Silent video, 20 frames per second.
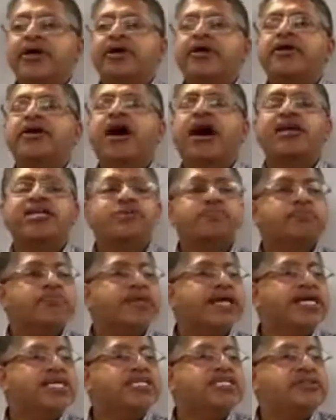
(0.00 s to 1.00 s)
God has
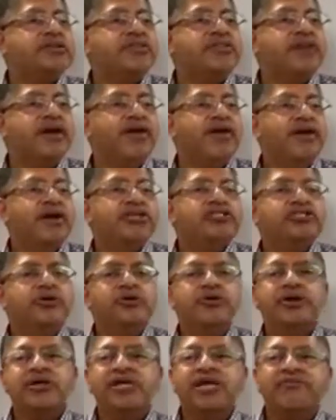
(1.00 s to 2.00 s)
placed you there so you
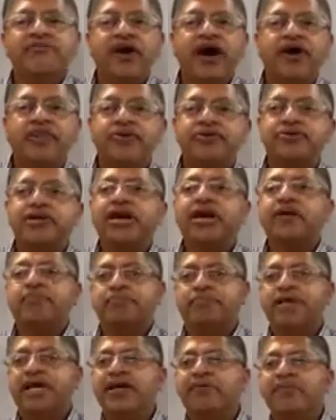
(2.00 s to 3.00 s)
can lift others up.
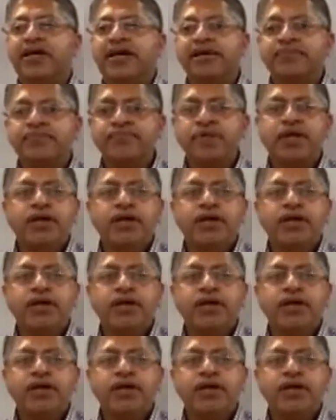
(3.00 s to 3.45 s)
Amen?